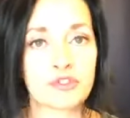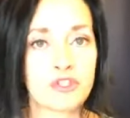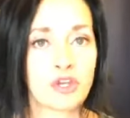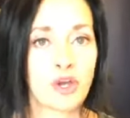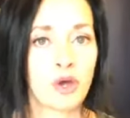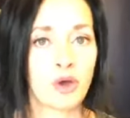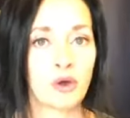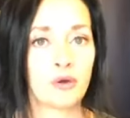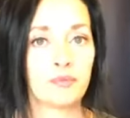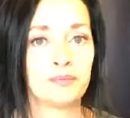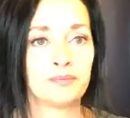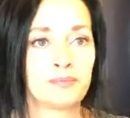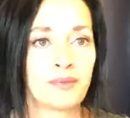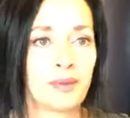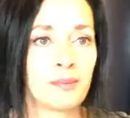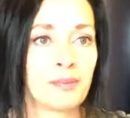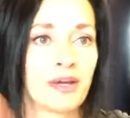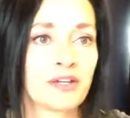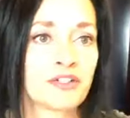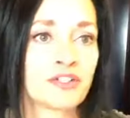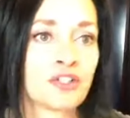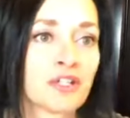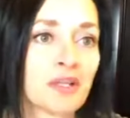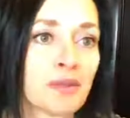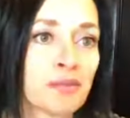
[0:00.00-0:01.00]
so I'm
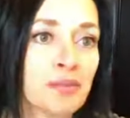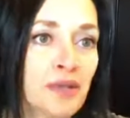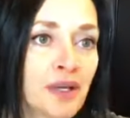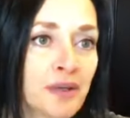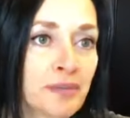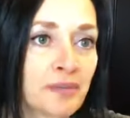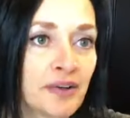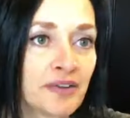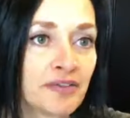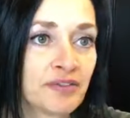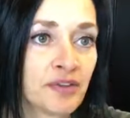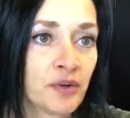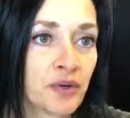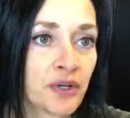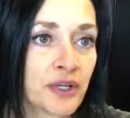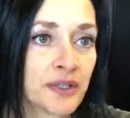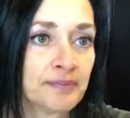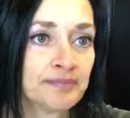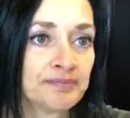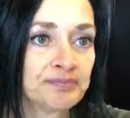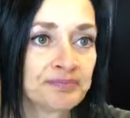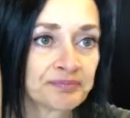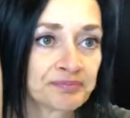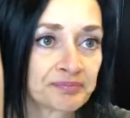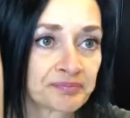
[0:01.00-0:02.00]
actually going to plug my phone
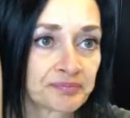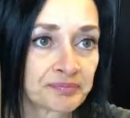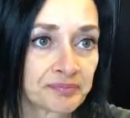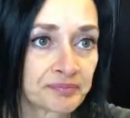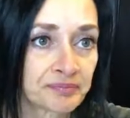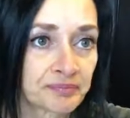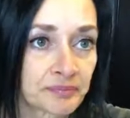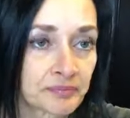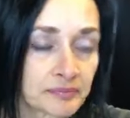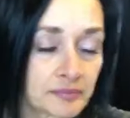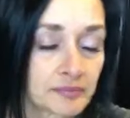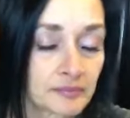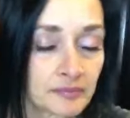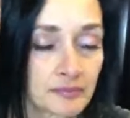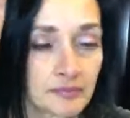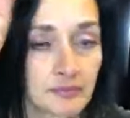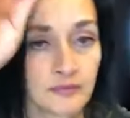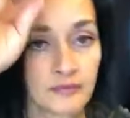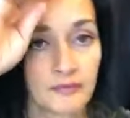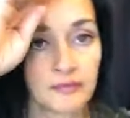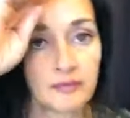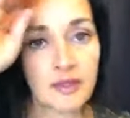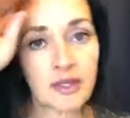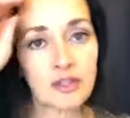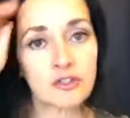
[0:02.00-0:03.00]
in.
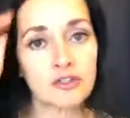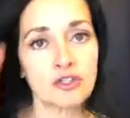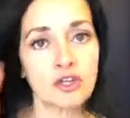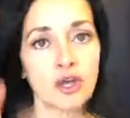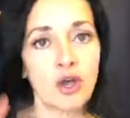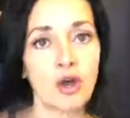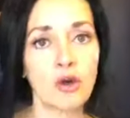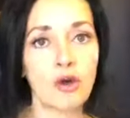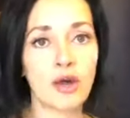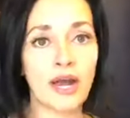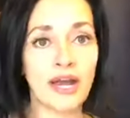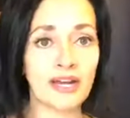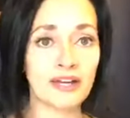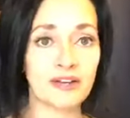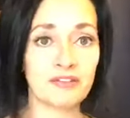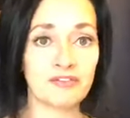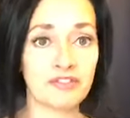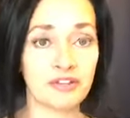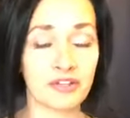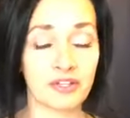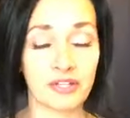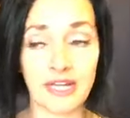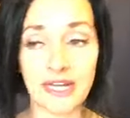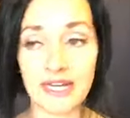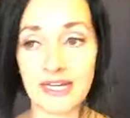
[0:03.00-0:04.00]
So I didn't
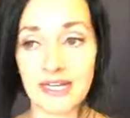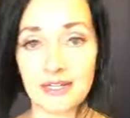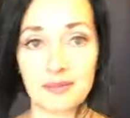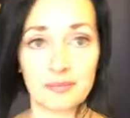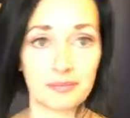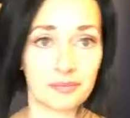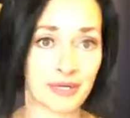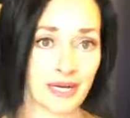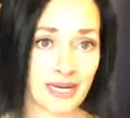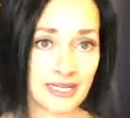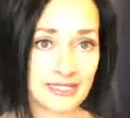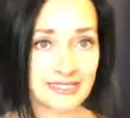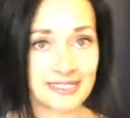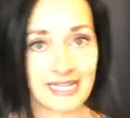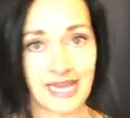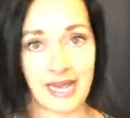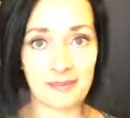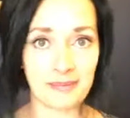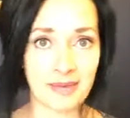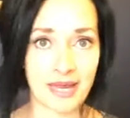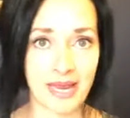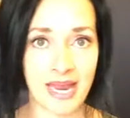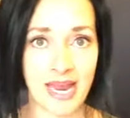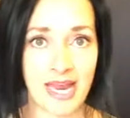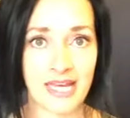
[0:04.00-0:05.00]
feel like it, but I
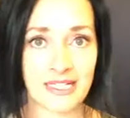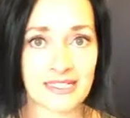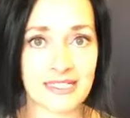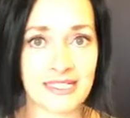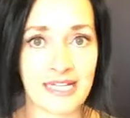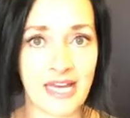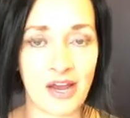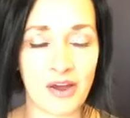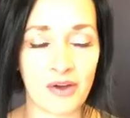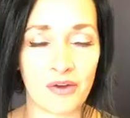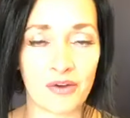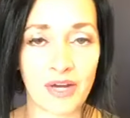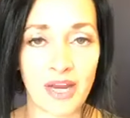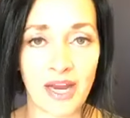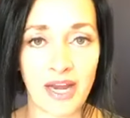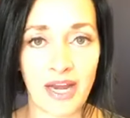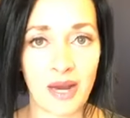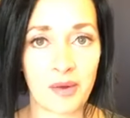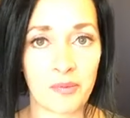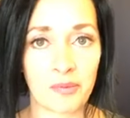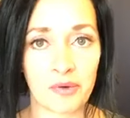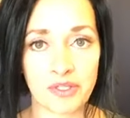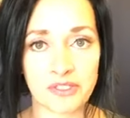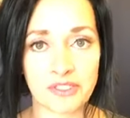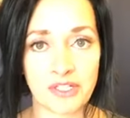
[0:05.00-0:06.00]
sat my ass down and
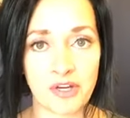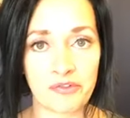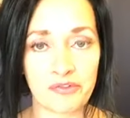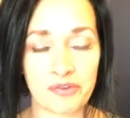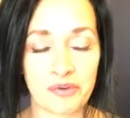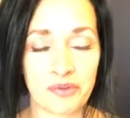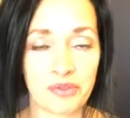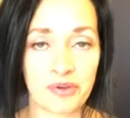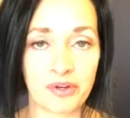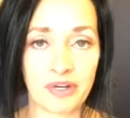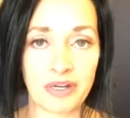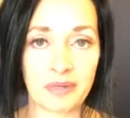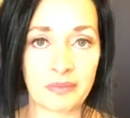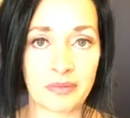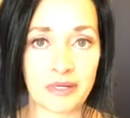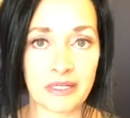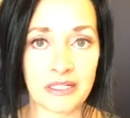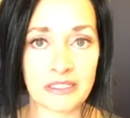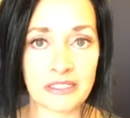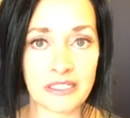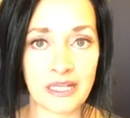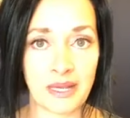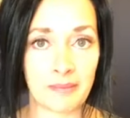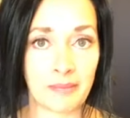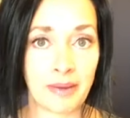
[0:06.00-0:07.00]
I worked out for 30
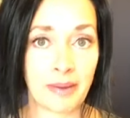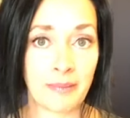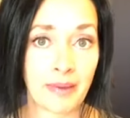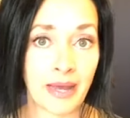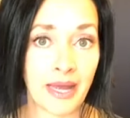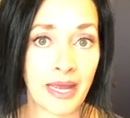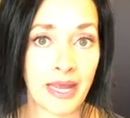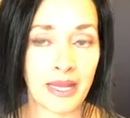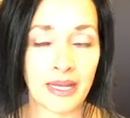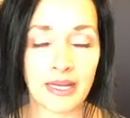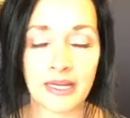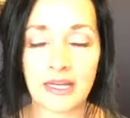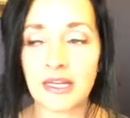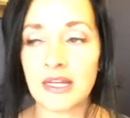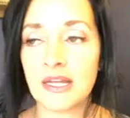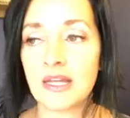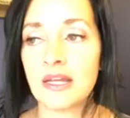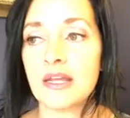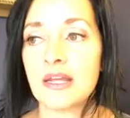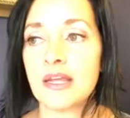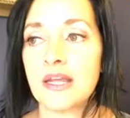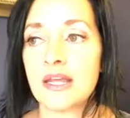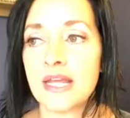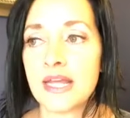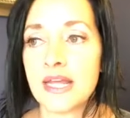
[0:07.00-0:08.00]
minutes on my bike.
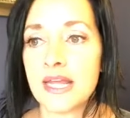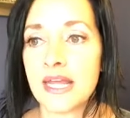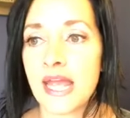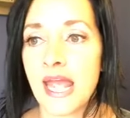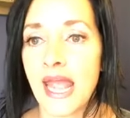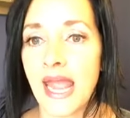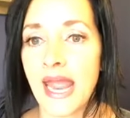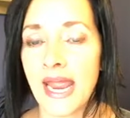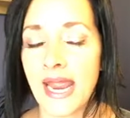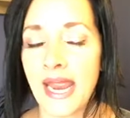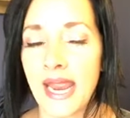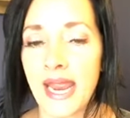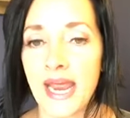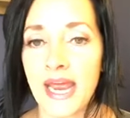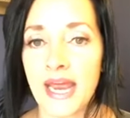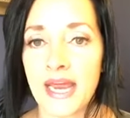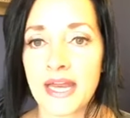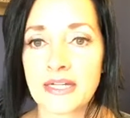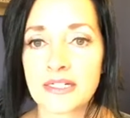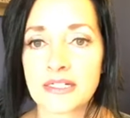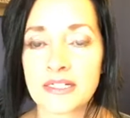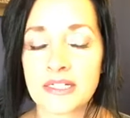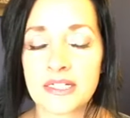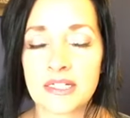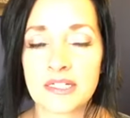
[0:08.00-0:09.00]

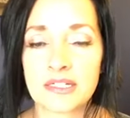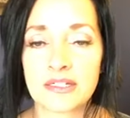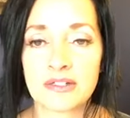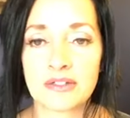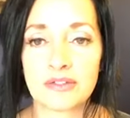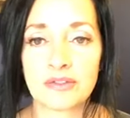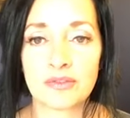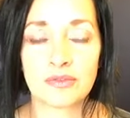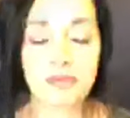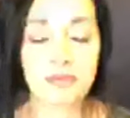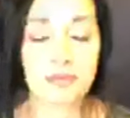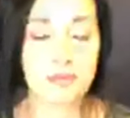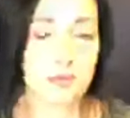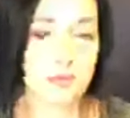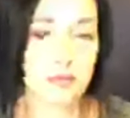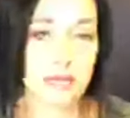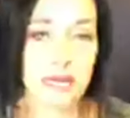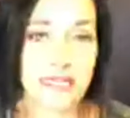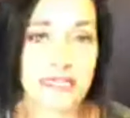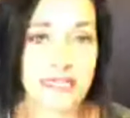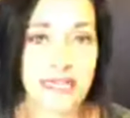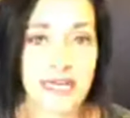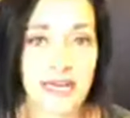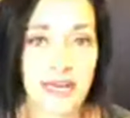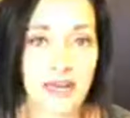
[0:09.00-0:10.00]
And
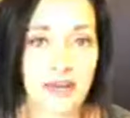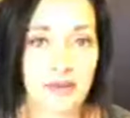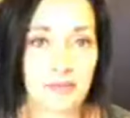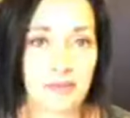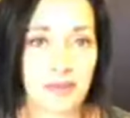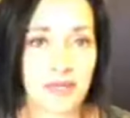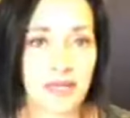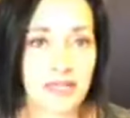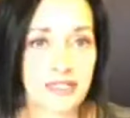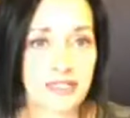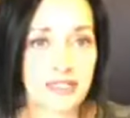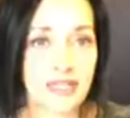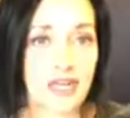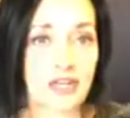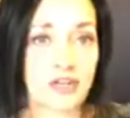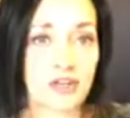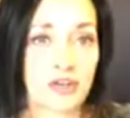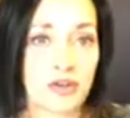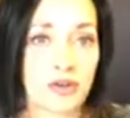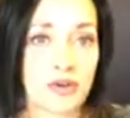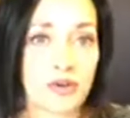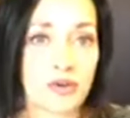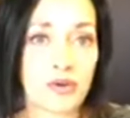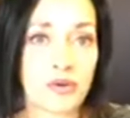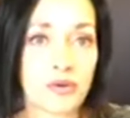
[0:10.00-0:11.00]
I did it because I
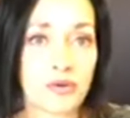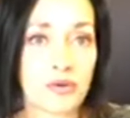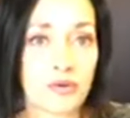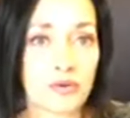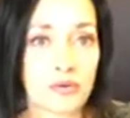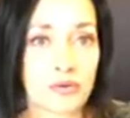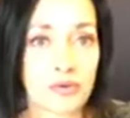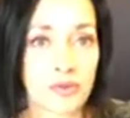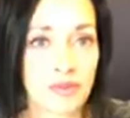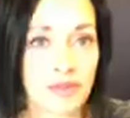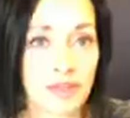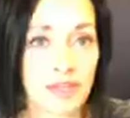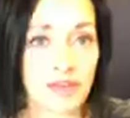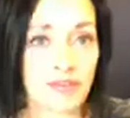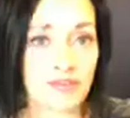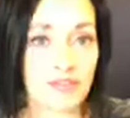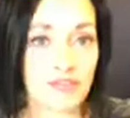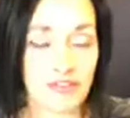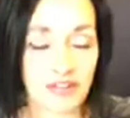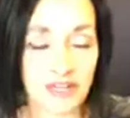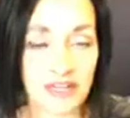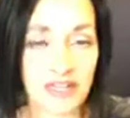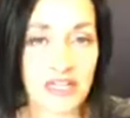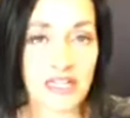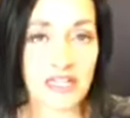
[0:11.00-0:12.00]
knew that
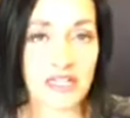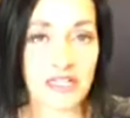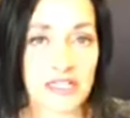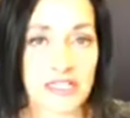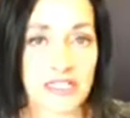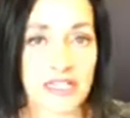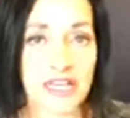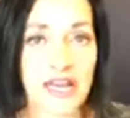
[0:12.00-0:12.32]
fitness